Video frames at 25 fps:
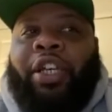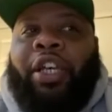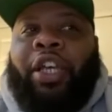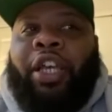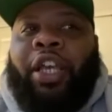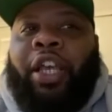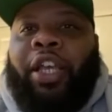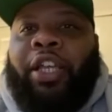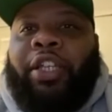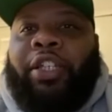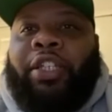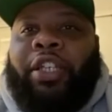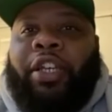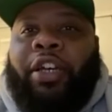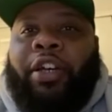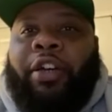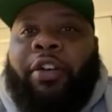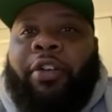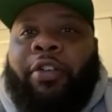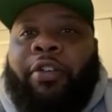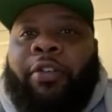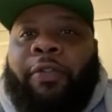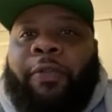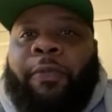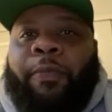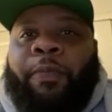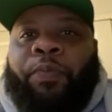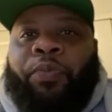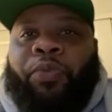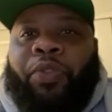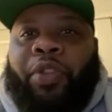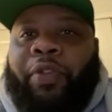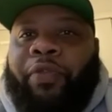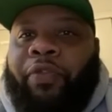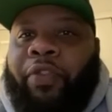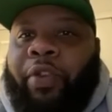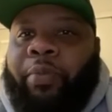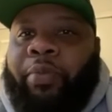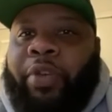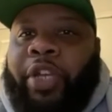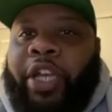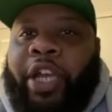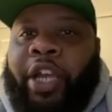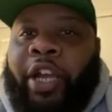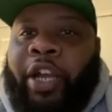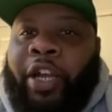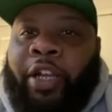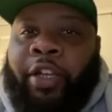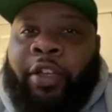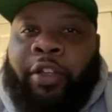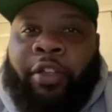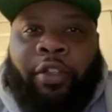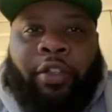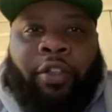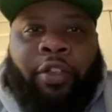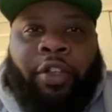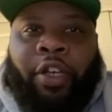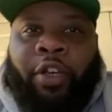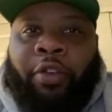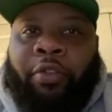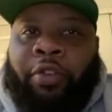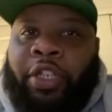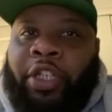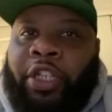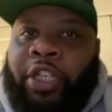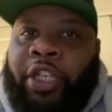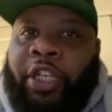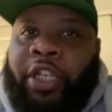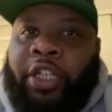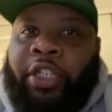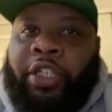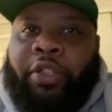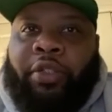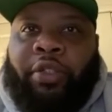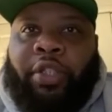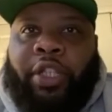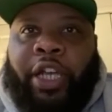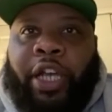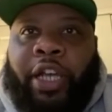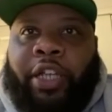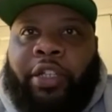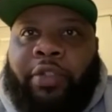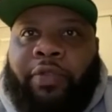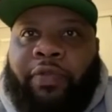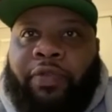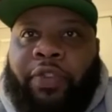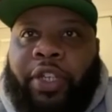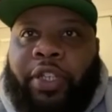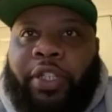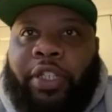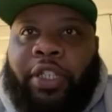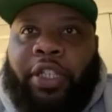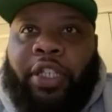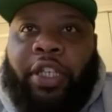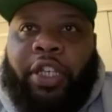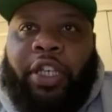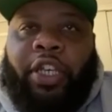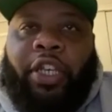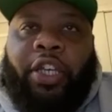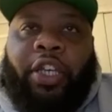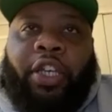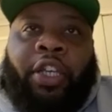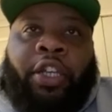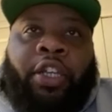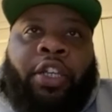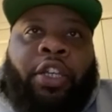And so from there, we did 2015,